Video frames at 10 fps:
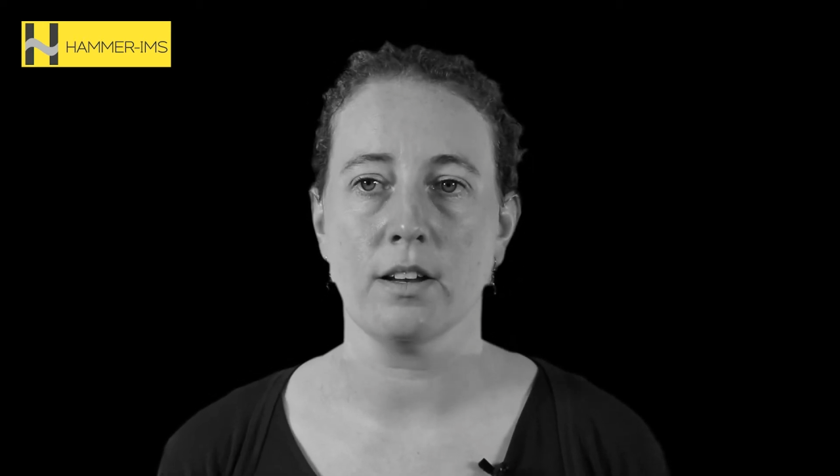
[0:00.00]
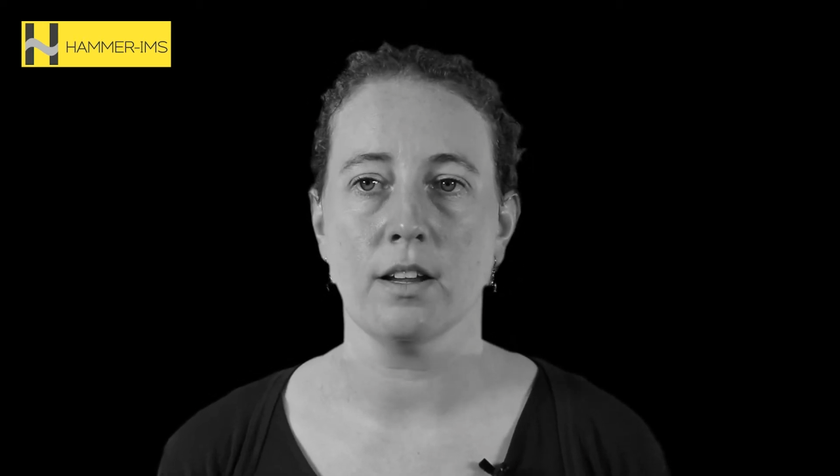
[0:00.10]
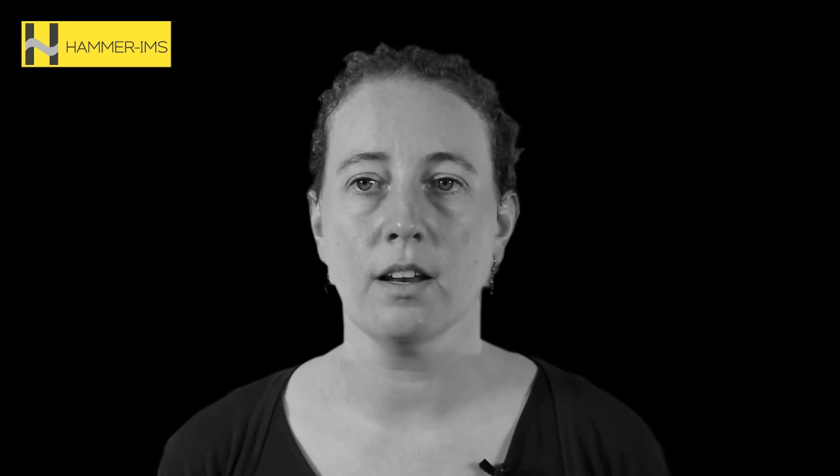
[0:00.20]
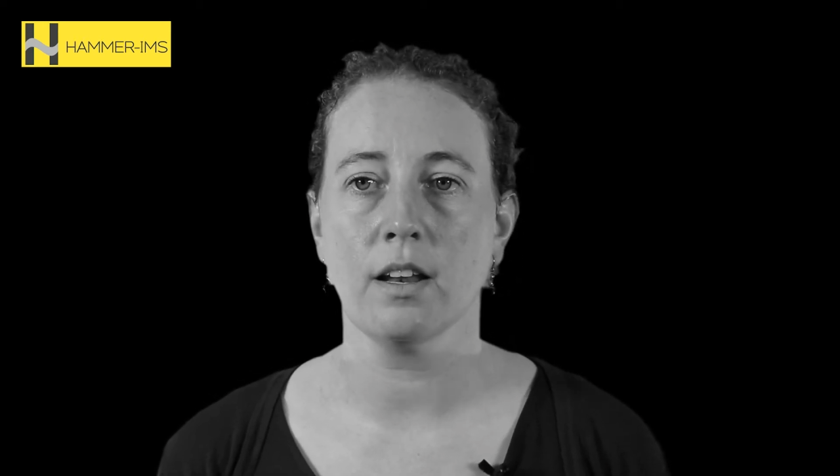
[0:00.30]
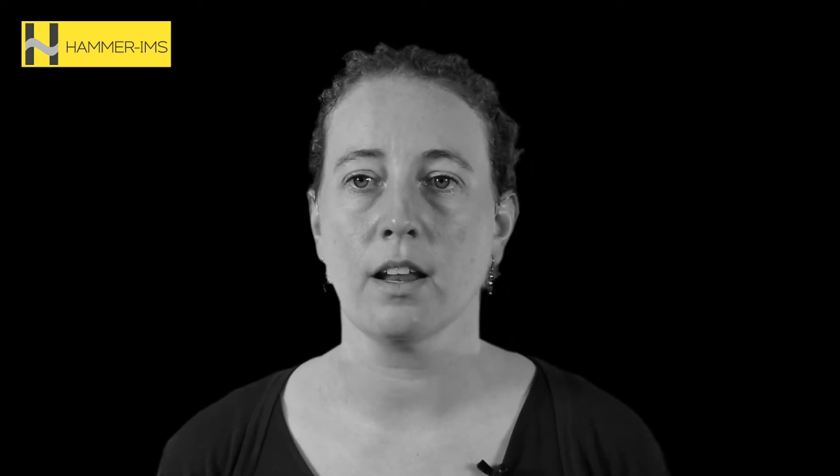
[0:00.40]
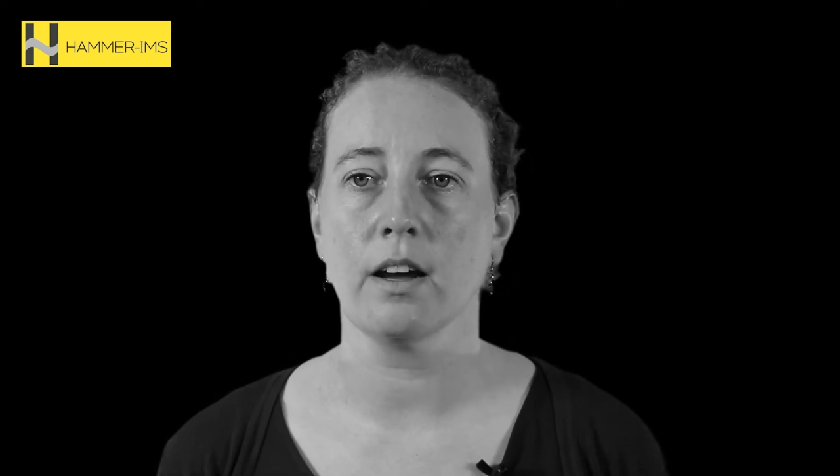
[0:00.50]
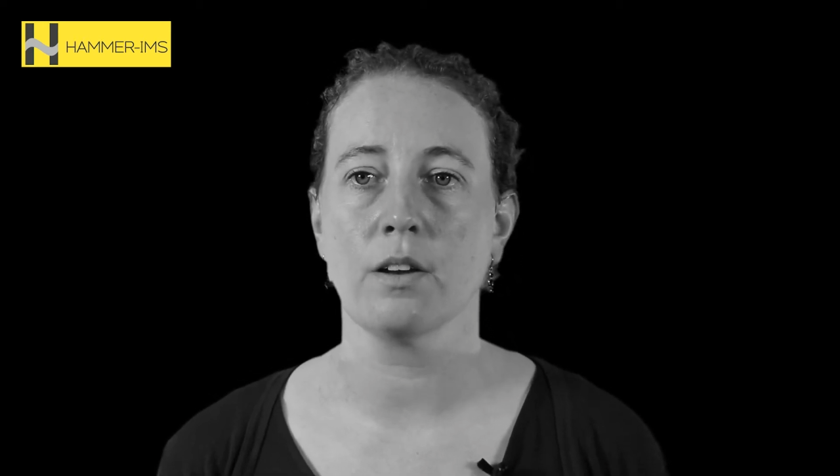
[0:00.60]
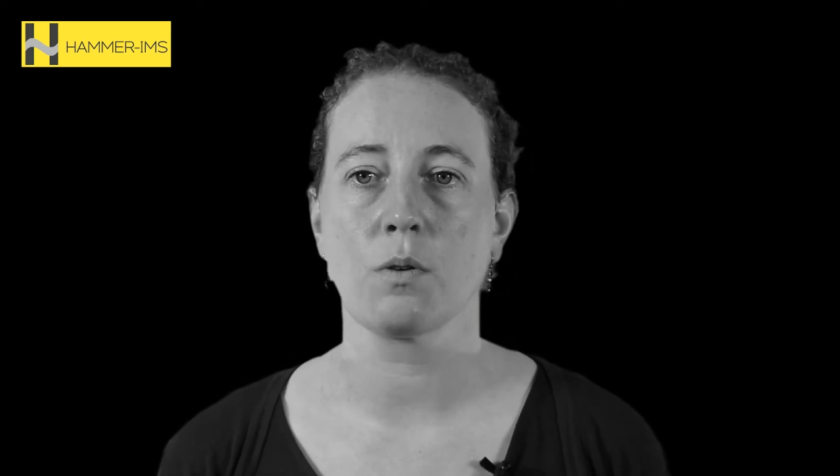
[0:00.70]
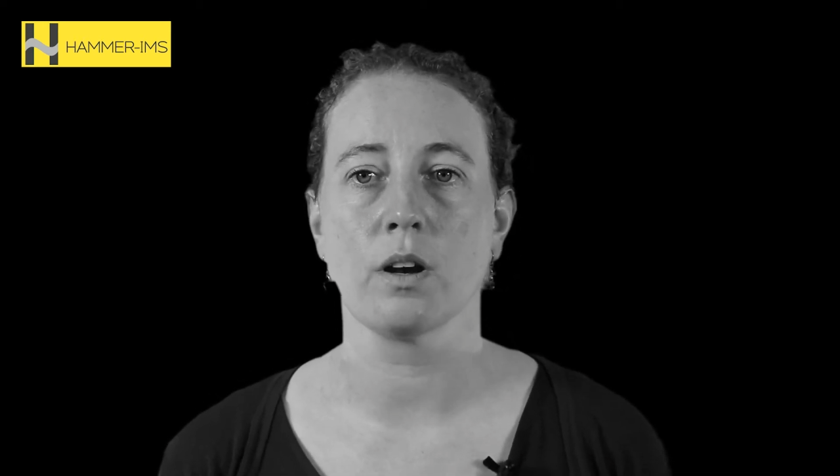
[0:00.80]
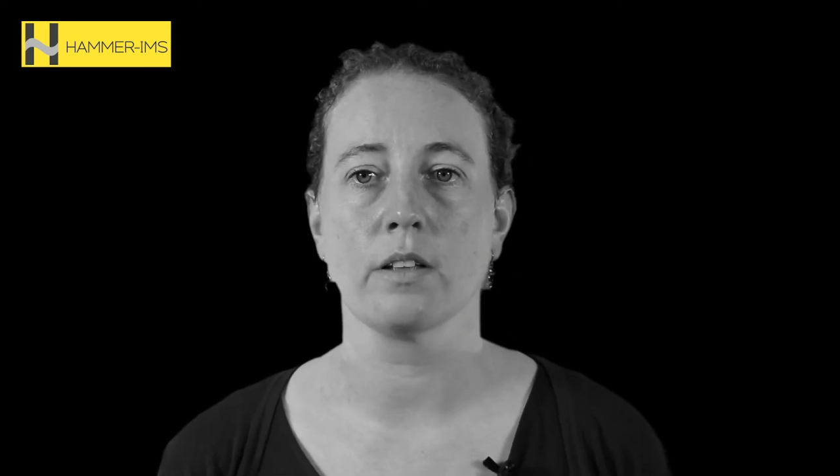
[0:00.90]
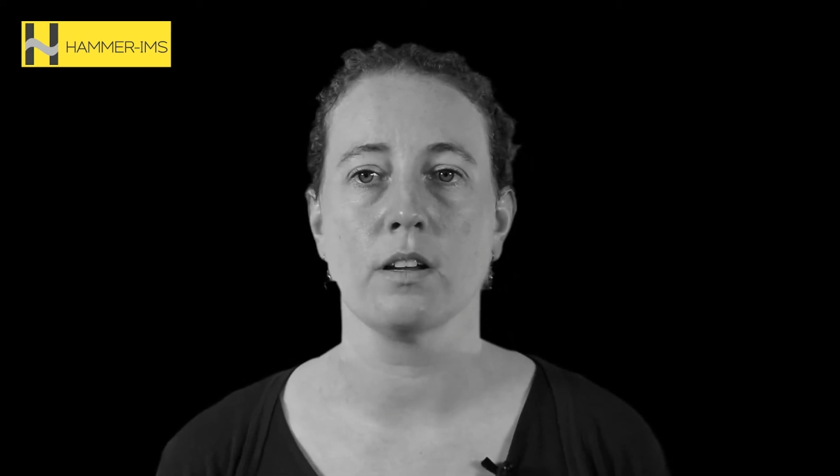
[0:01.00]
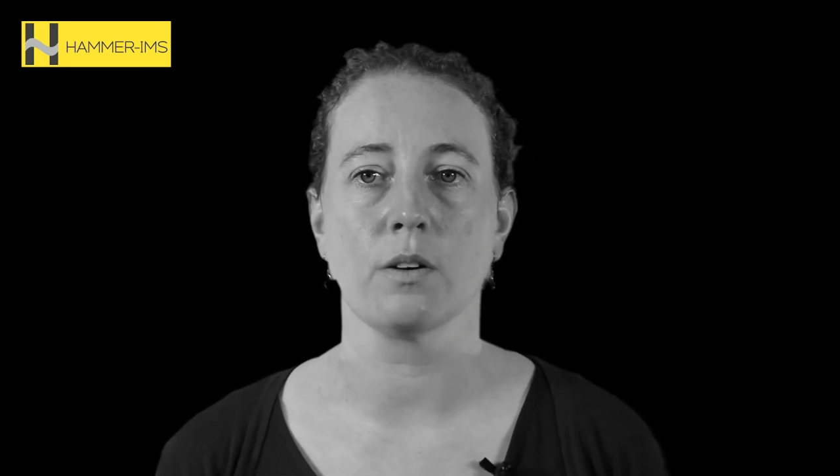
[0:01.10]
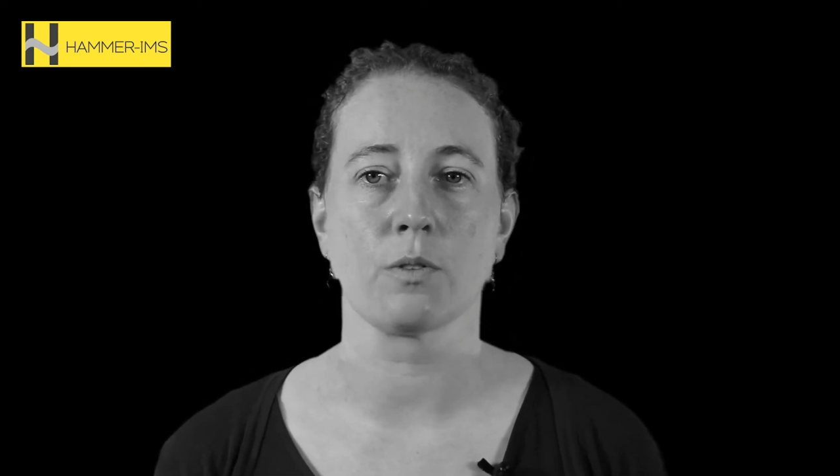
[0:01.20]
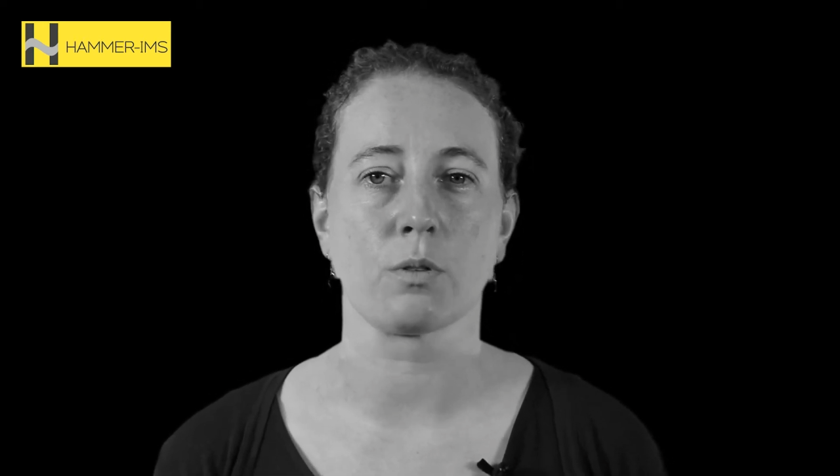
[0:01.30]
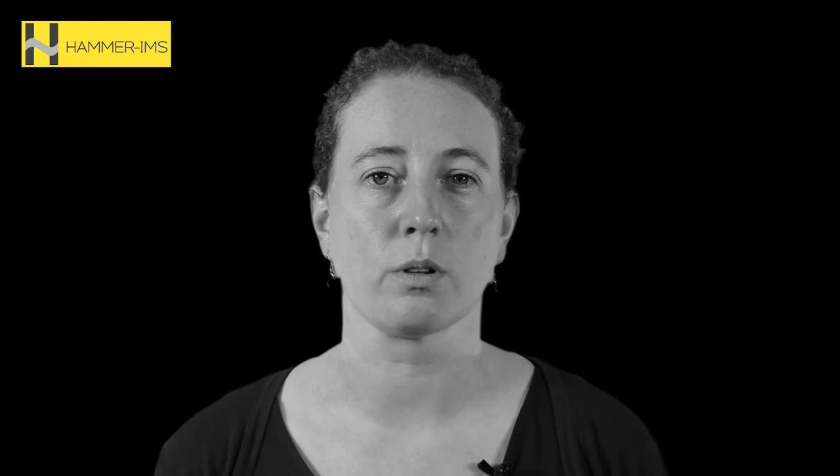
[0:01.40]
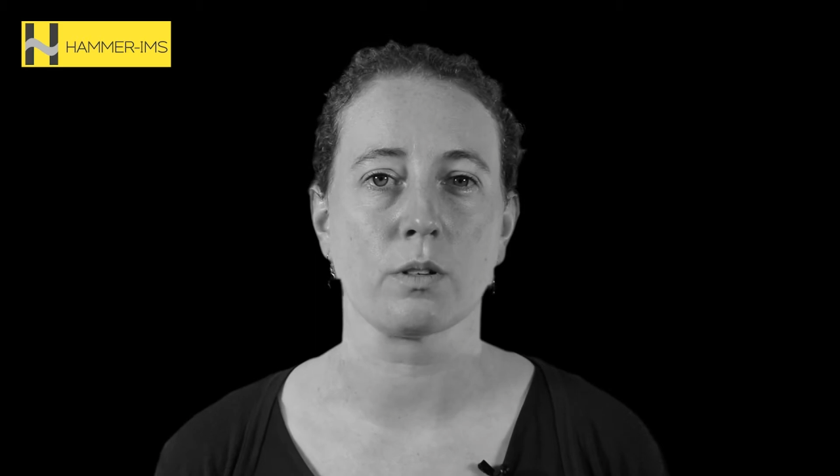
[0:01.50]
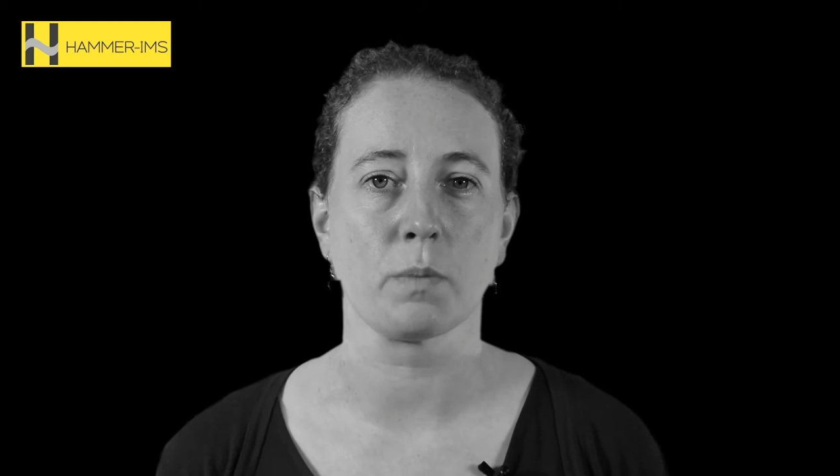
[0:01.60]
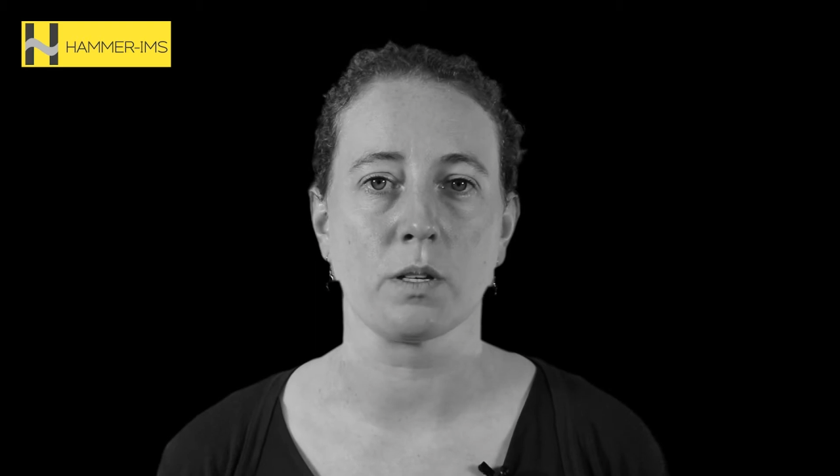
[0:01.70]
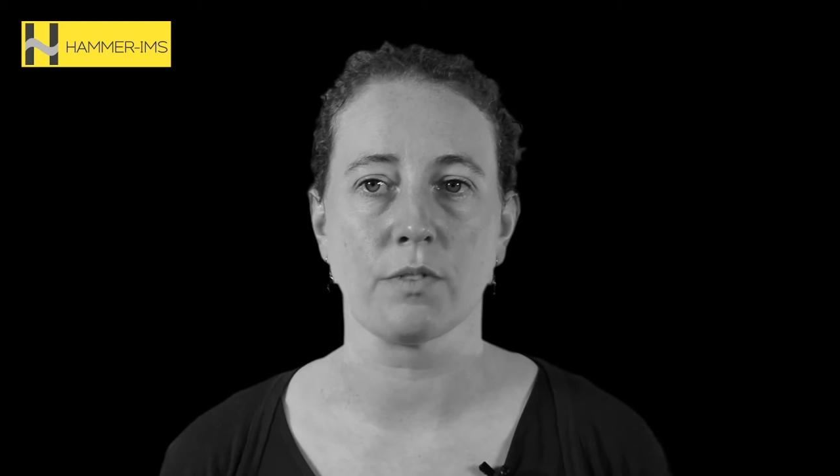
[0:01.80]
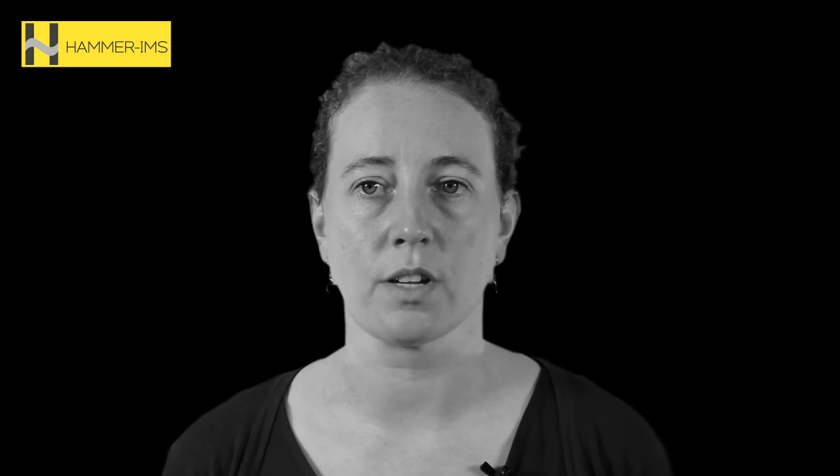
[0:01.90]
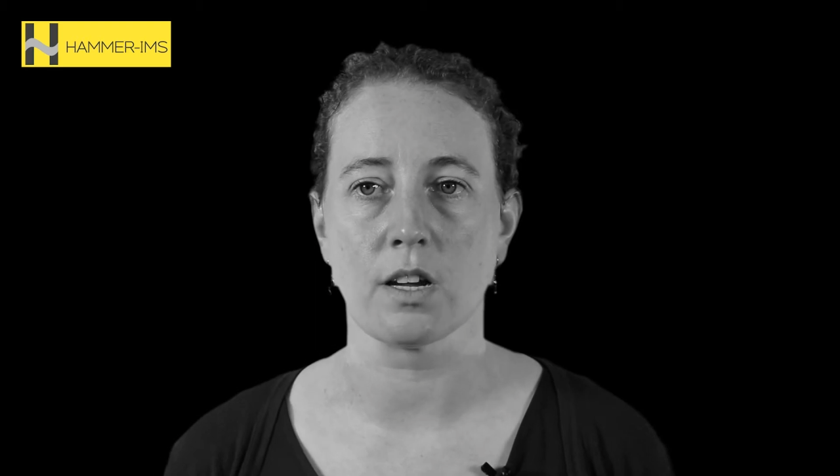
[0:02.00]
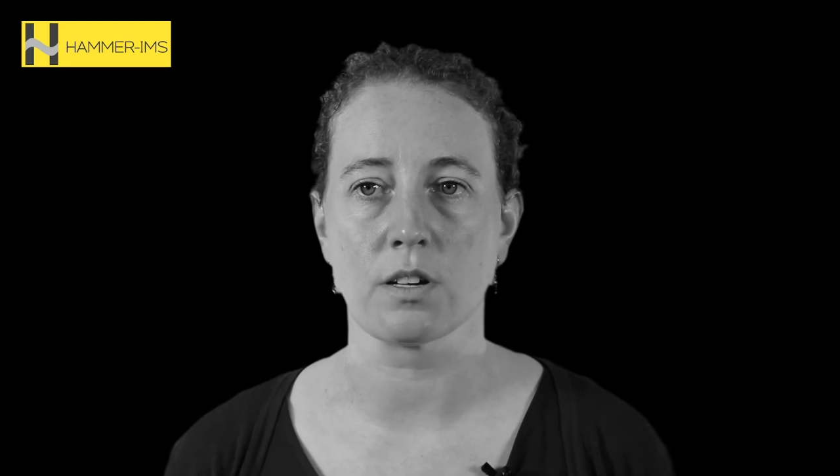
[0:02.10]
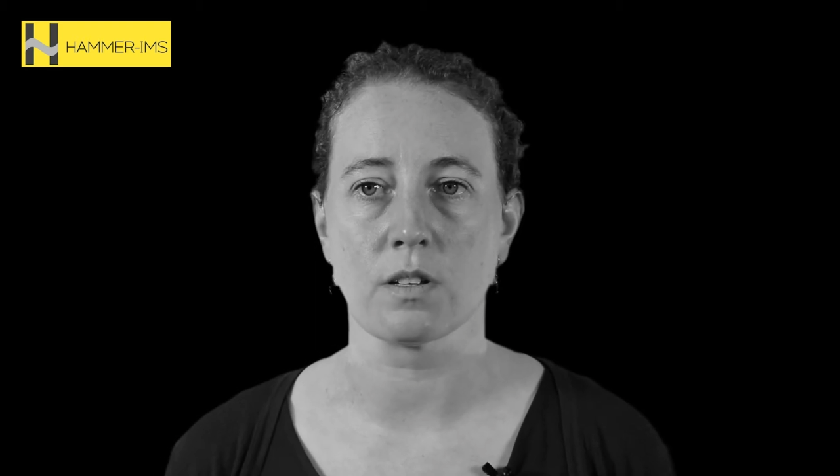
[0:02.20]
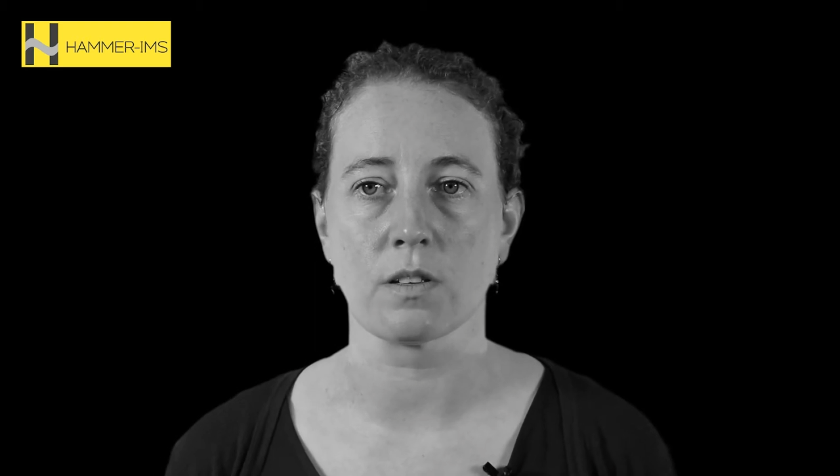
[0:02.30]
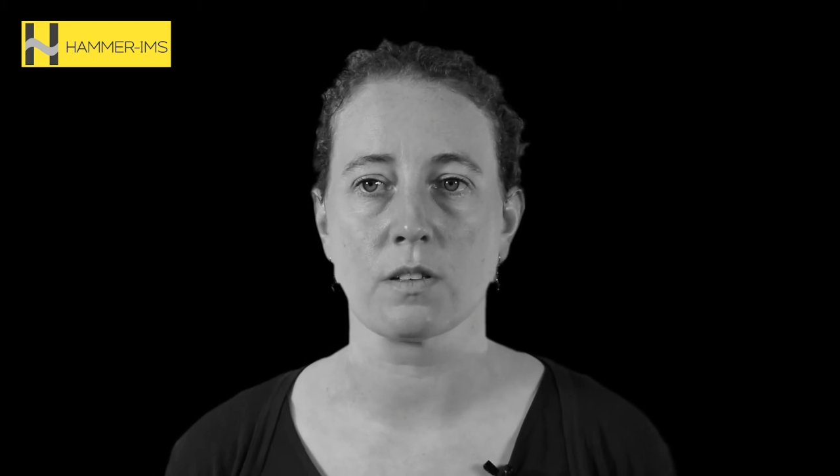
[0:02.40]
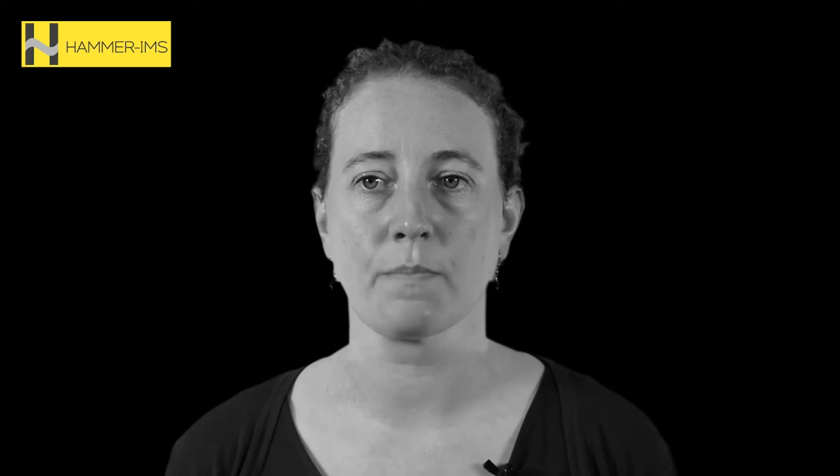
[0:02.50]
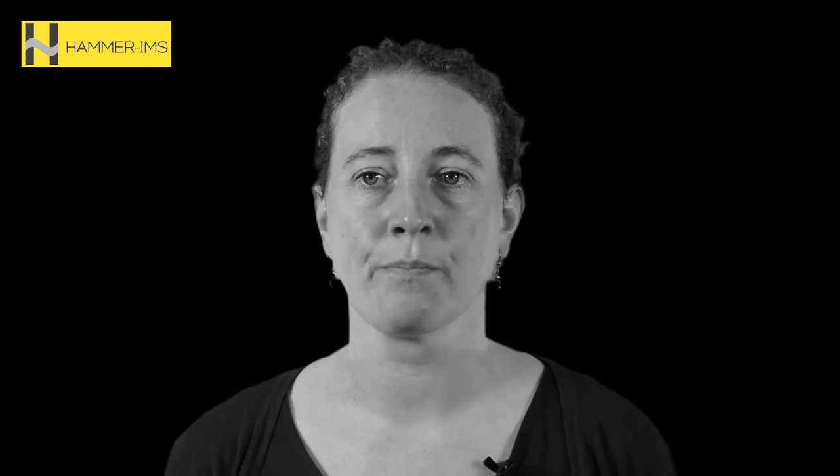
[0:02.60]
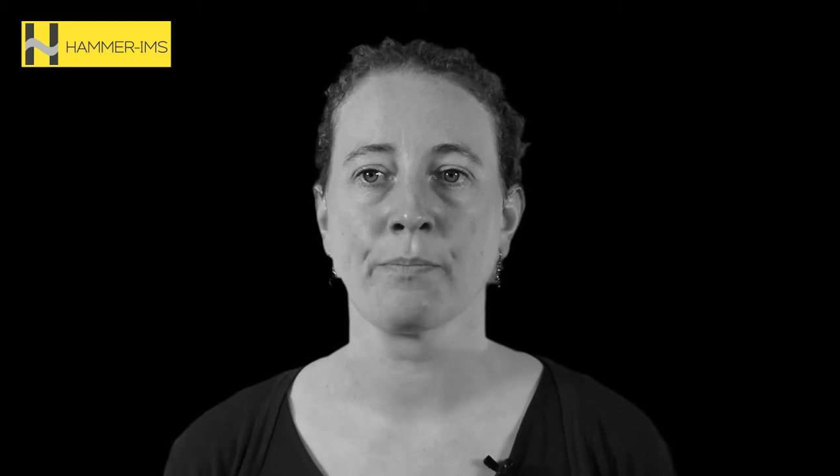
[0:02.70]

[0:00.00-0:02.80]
inline quality control specifications.